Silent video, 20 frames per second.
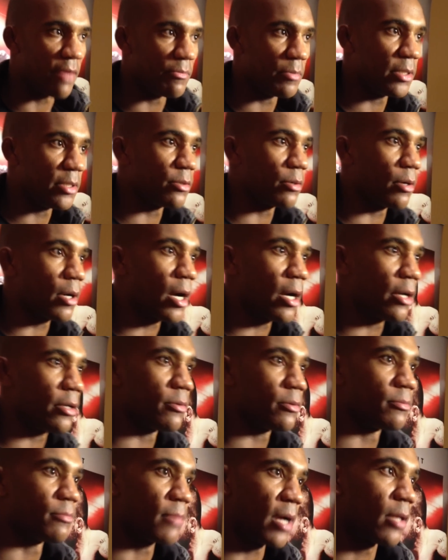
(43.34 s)
I've been to
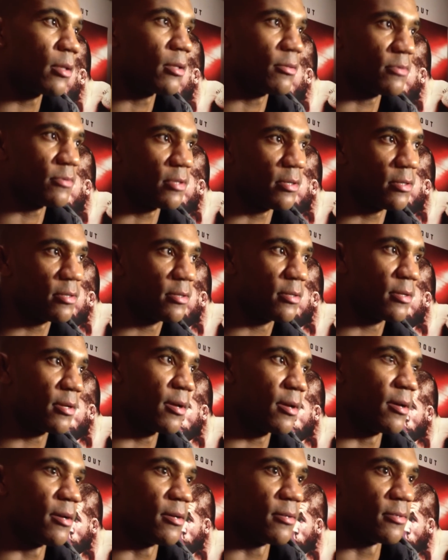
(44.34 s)
Ohio. My aunt's there.
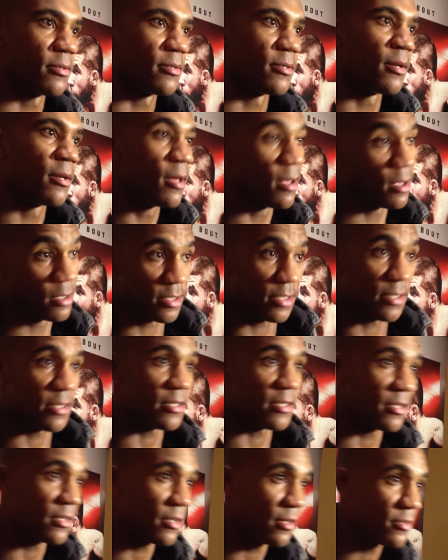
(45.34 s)
She's a
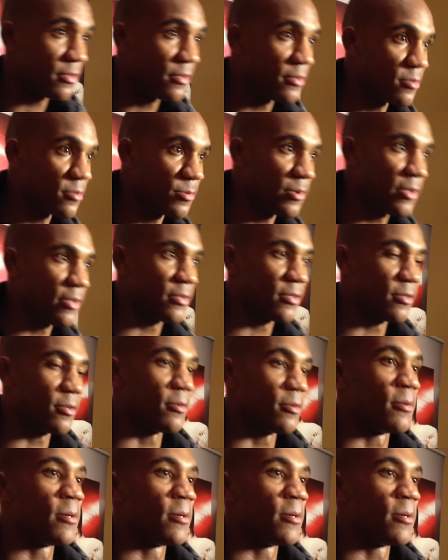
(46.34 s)
citizen as well. So,